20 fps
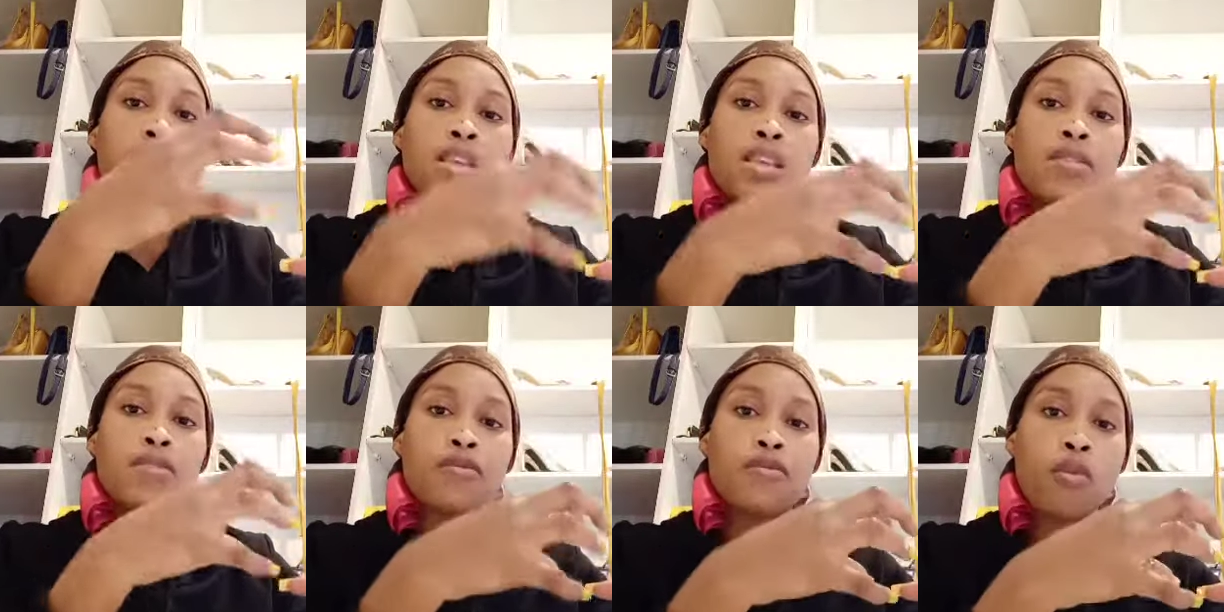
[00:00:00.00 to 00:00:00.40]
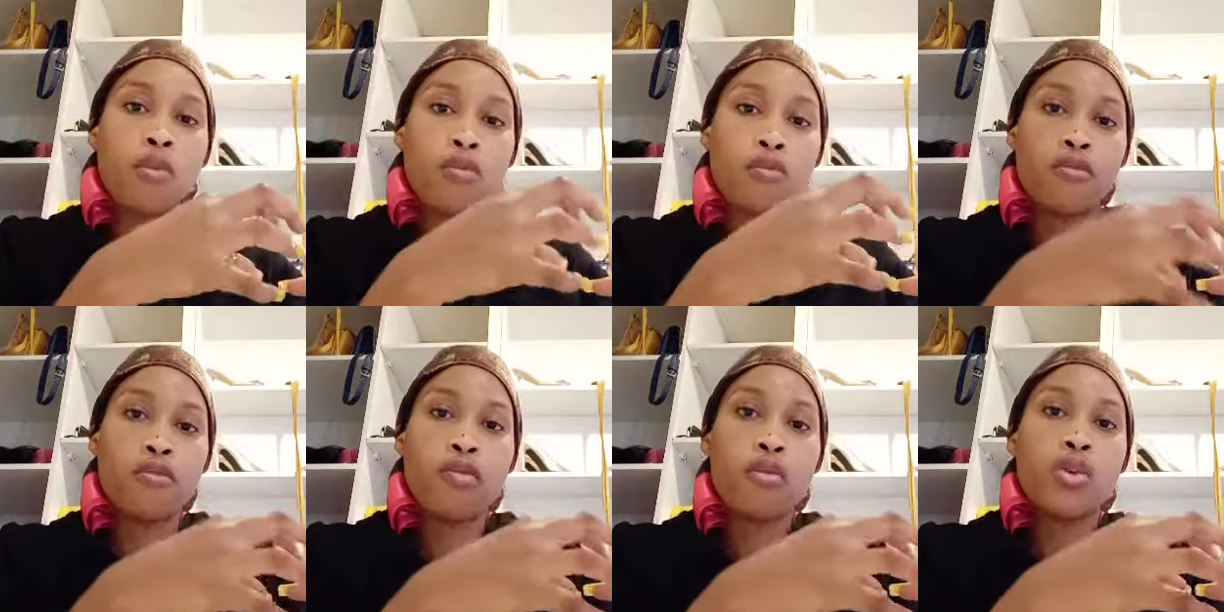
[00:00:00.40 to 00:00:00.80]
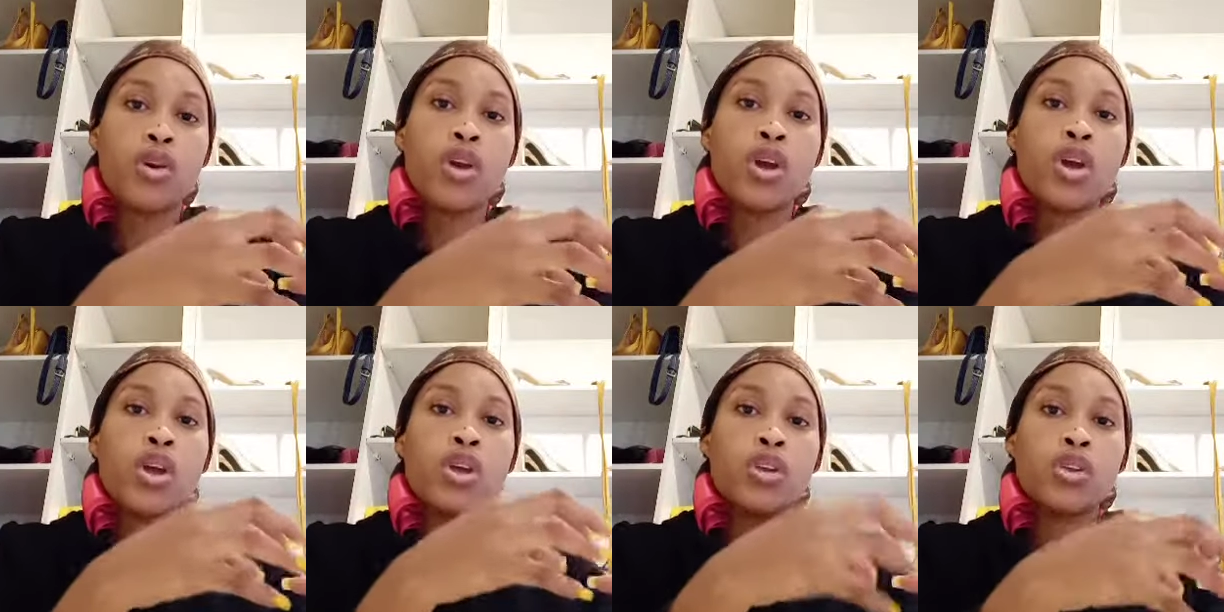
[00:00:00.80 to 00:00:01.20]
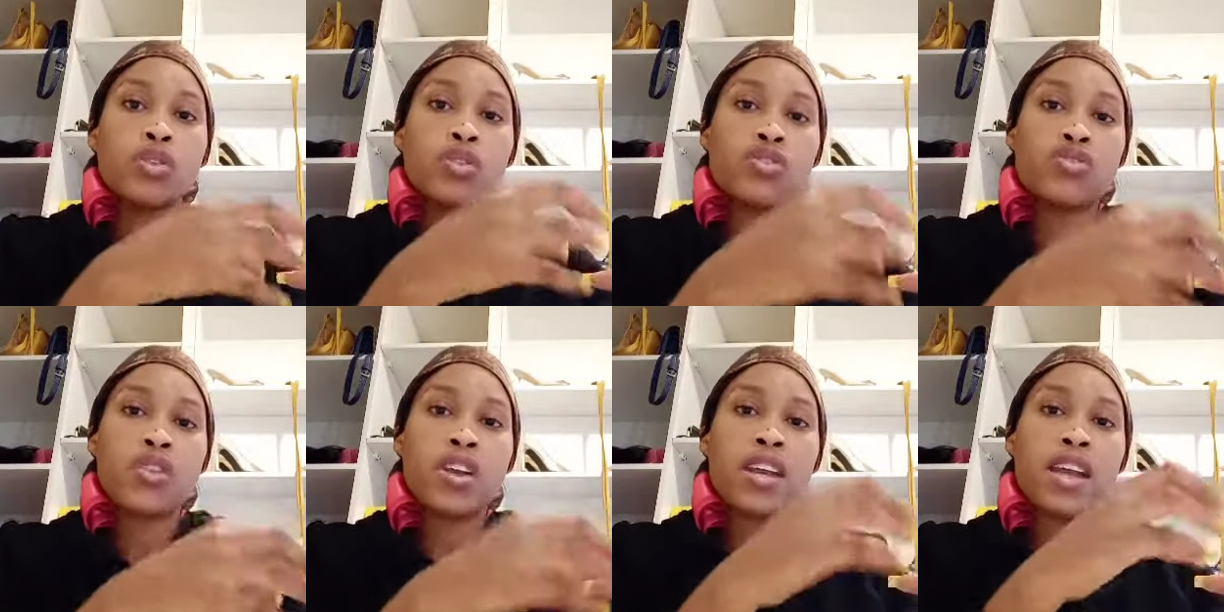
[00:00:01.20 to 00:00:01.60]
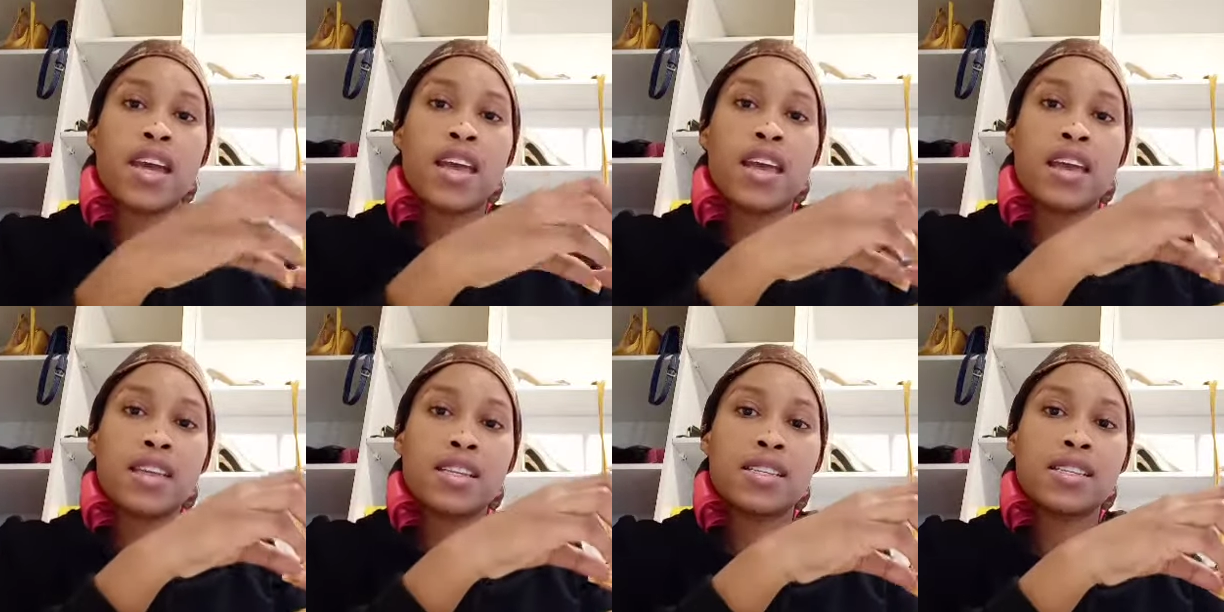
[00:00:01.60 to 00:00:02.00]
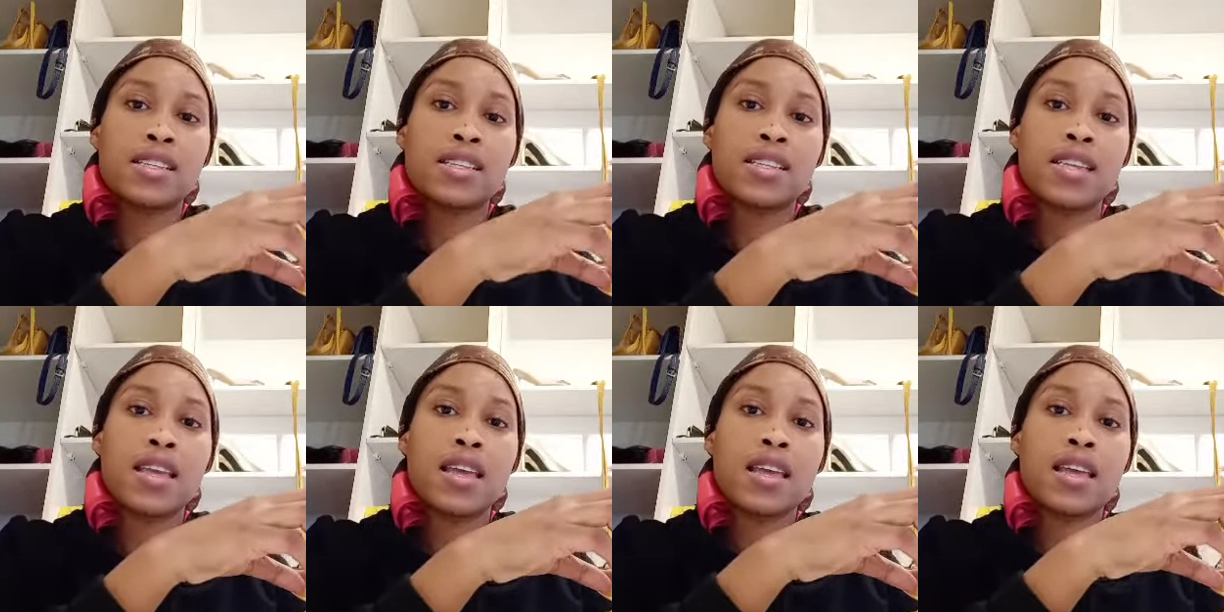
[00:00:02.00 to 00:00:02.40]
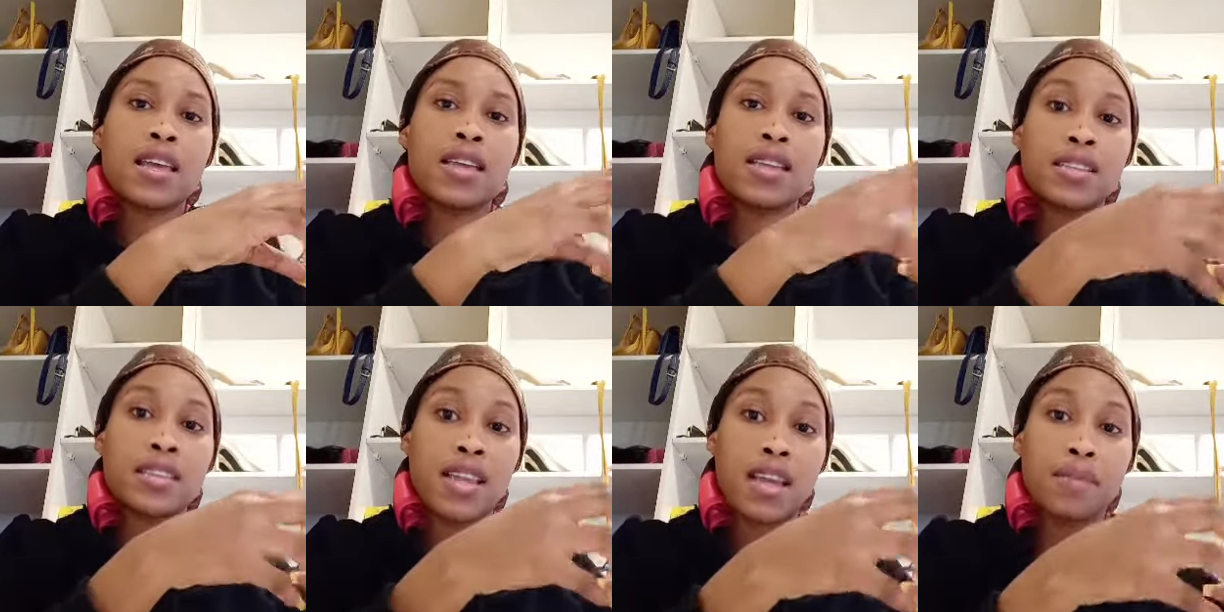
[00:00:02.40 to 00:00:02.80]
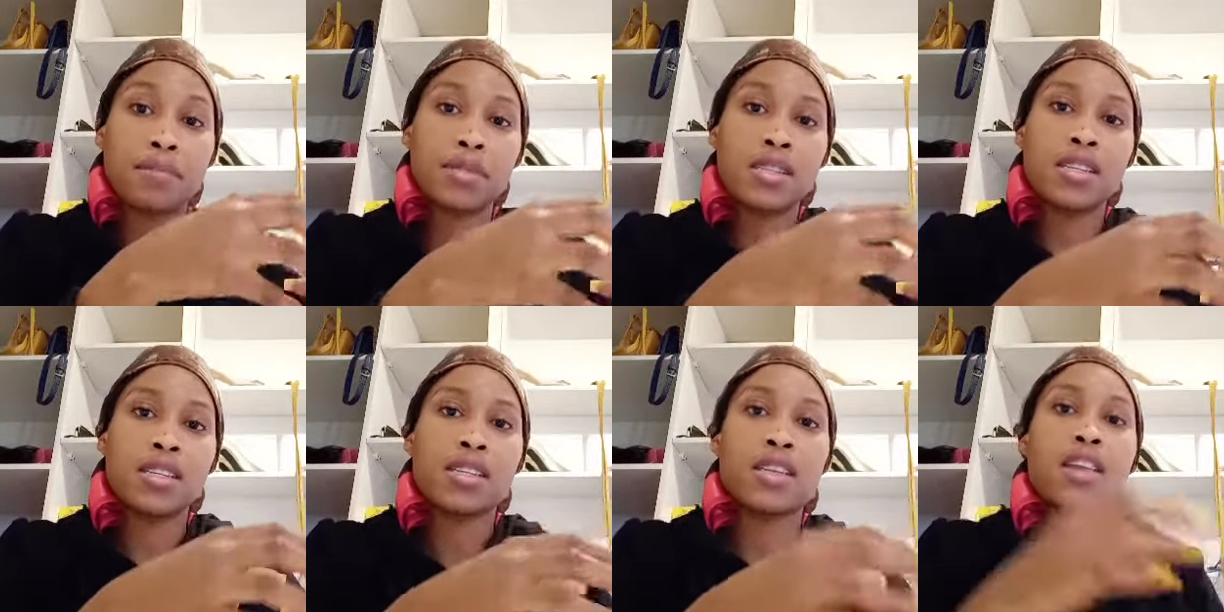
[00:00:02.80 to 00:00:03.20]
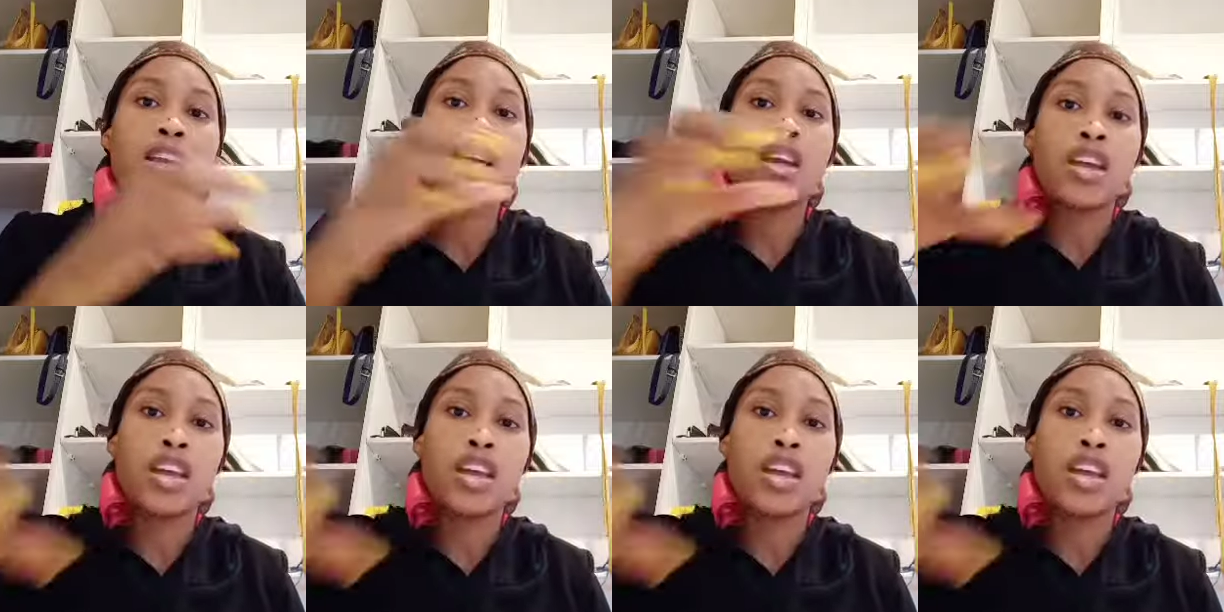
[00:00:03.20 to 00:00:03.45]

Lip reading: evolve your strainer is empty,